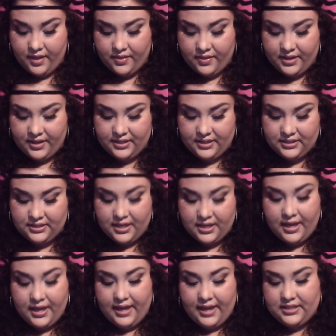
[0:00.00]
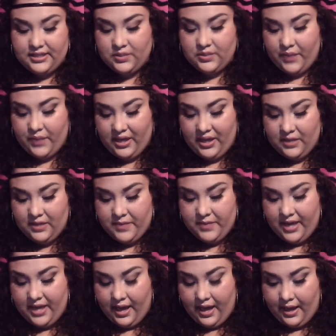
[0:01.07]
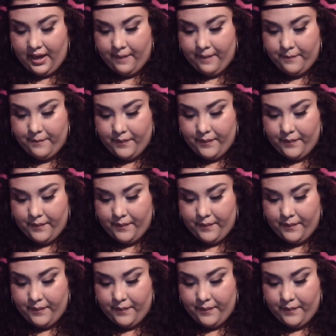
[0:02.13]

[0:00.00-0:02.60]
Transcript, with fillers: this. It's the Wake Me Up